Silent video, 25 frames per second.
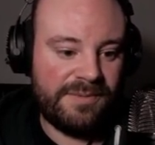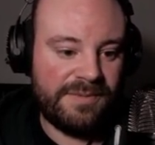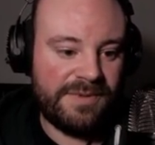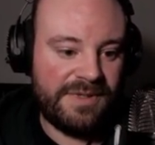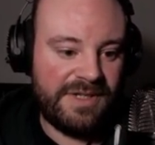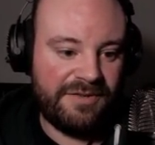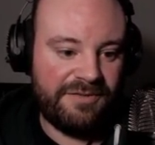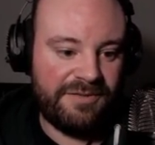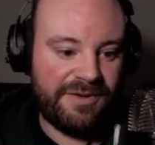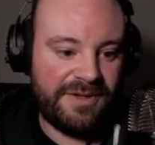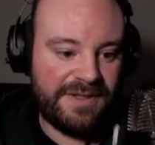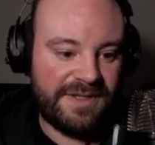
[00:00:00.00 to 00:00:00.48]

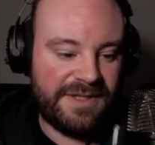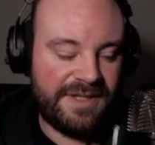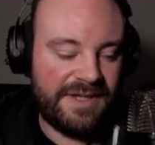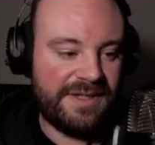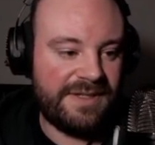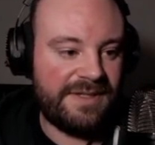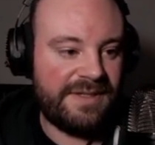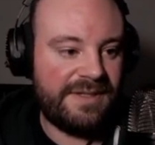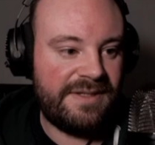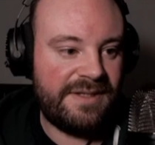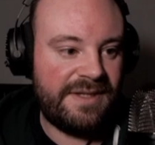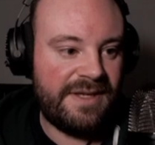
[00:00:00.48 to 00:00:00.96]

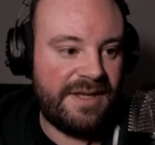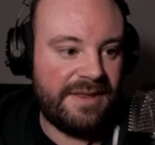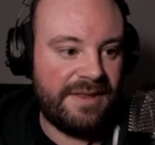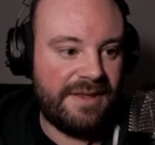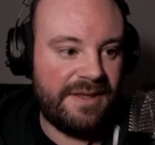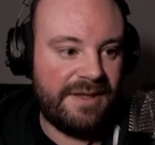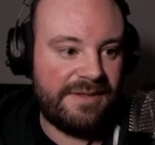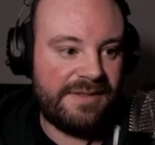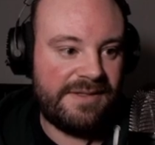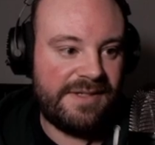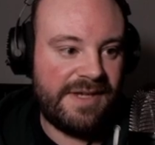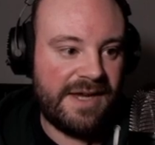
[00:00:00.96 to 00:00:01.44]
differences in
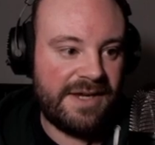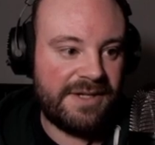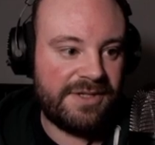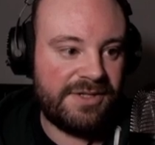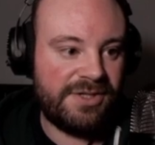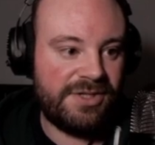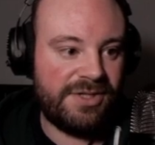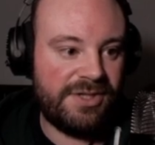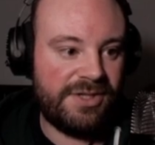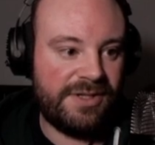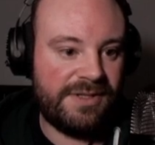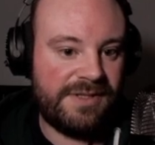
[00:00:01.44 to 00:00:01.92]
the
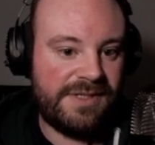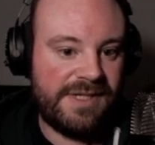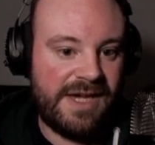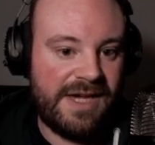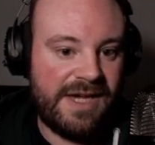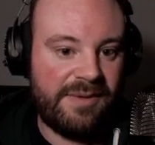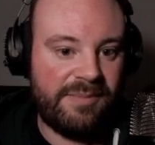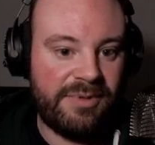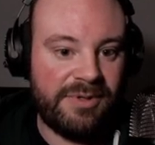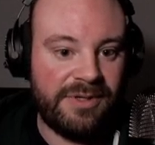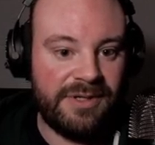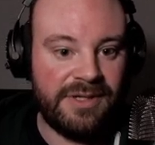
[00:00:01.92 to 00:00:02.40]
texture
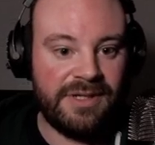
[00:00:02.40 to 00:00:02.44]
tab.